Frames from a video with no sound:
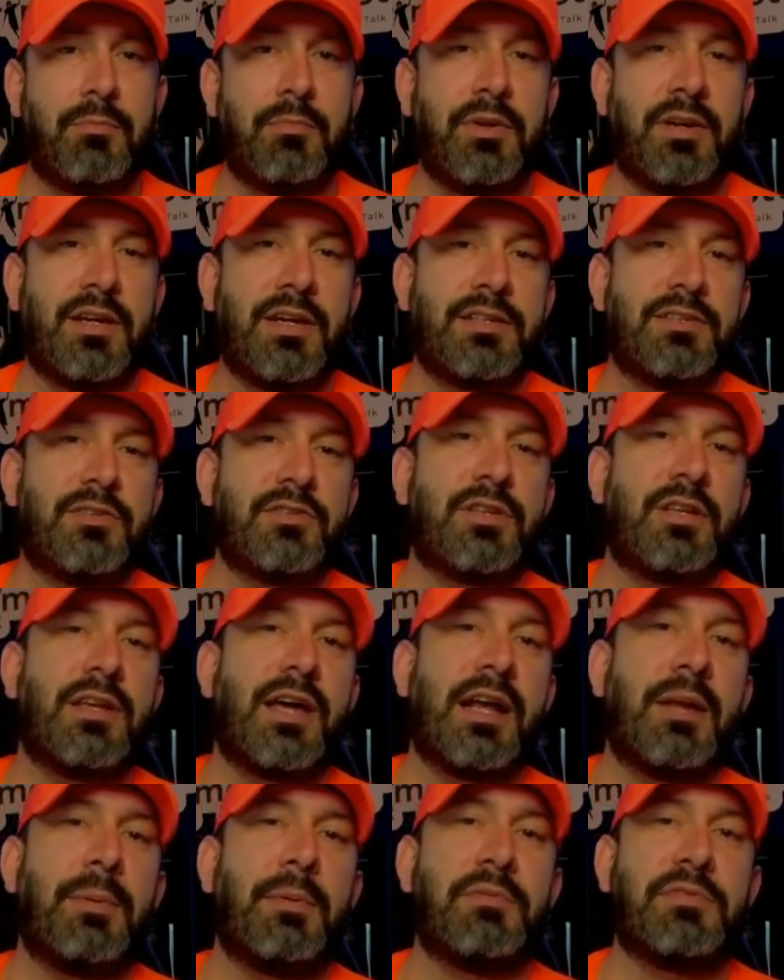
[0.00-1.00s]
because there's a
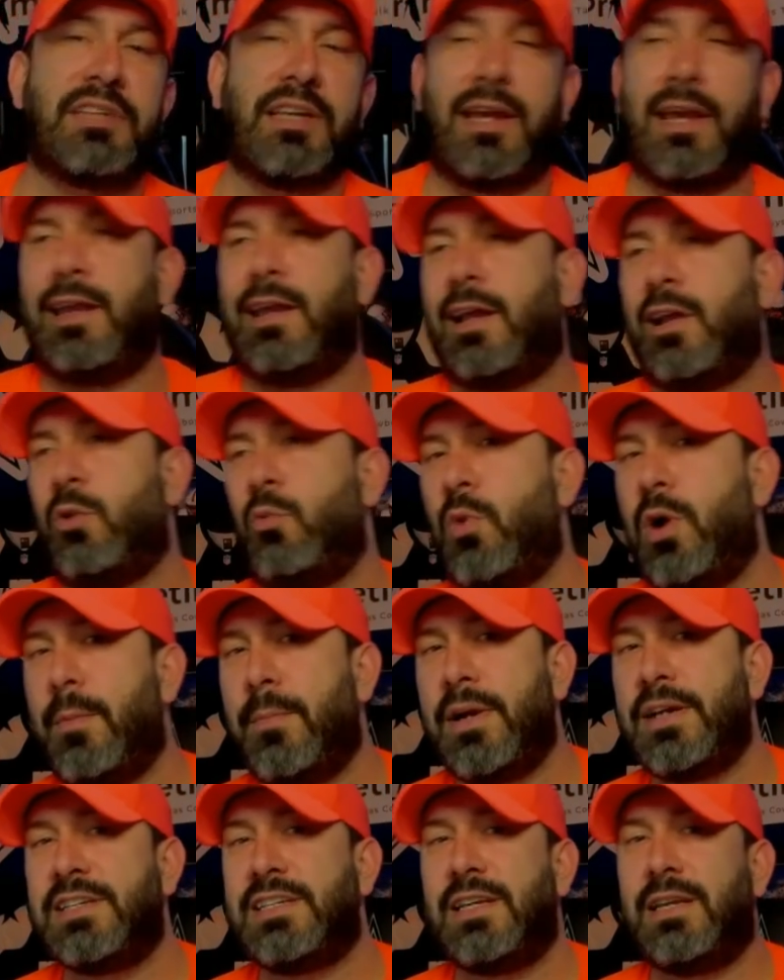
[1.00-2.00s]
lot of people say, hey, I don't want
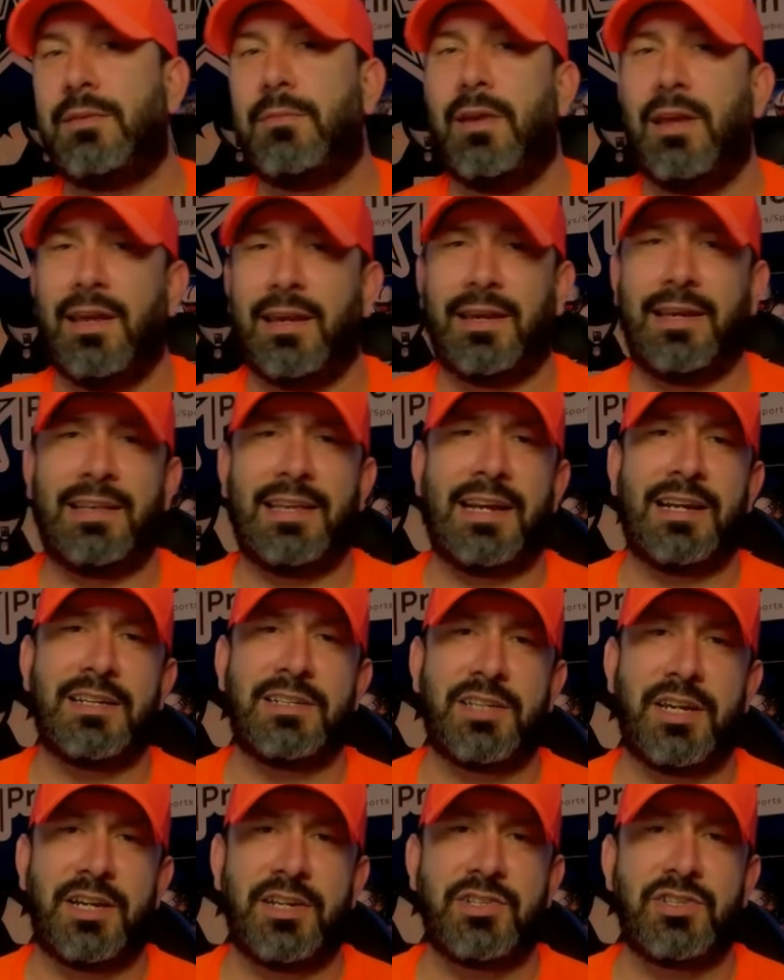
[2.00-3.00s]
my team getting that
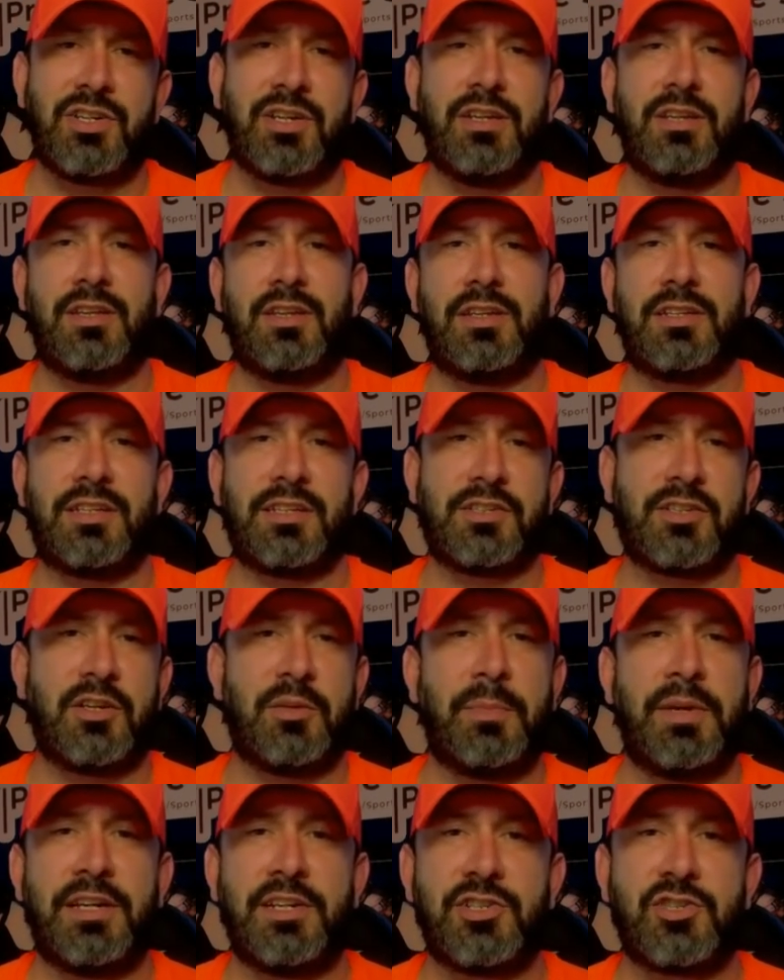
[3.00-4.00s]
attention, it's going to
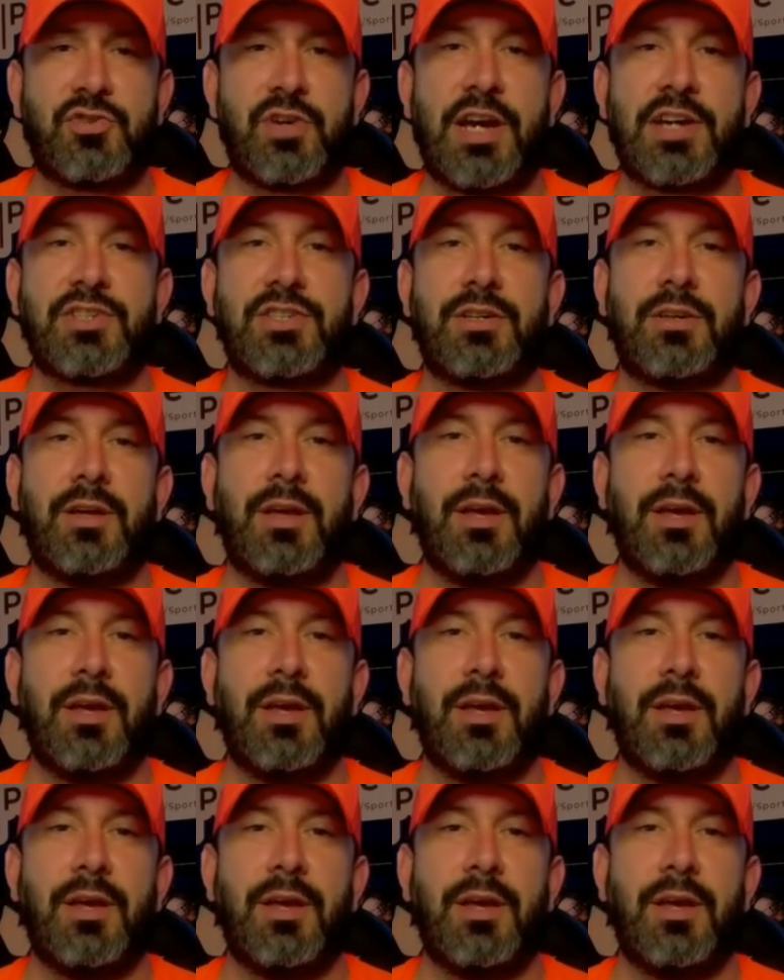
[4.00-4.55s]
be a distraction.